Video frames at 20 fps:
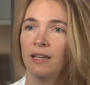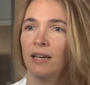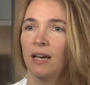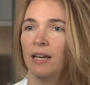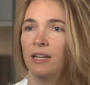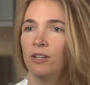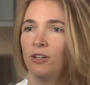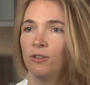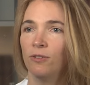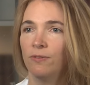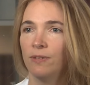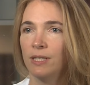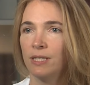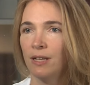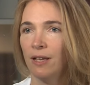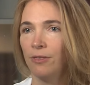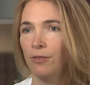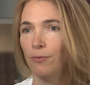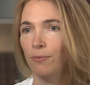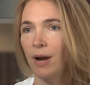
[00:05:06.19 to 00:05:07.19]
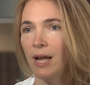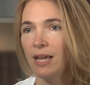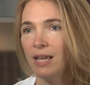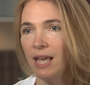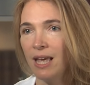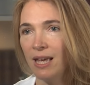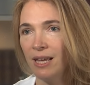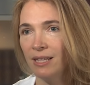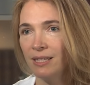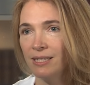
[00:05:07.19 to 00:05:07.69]
I know if it's on the right
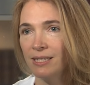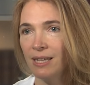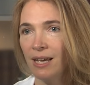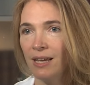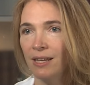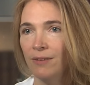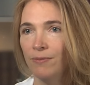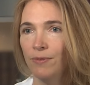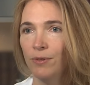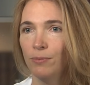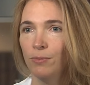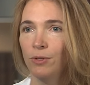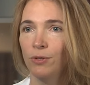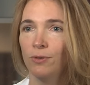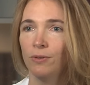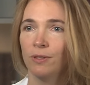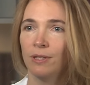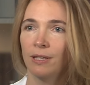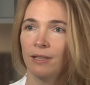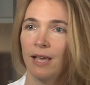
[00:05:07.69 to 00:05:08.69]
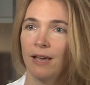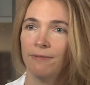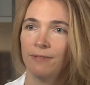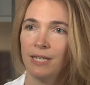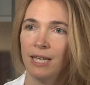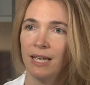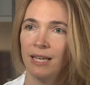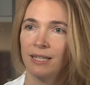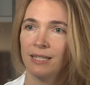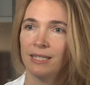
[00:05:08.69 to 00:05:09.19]
hand side of the wound, the left
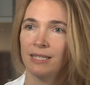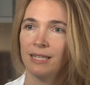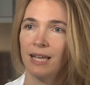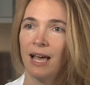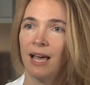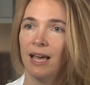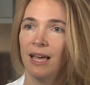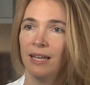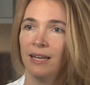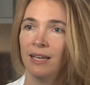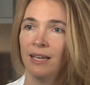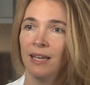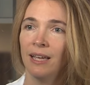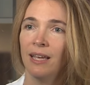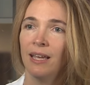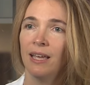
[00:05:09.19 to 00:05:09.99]
hand side.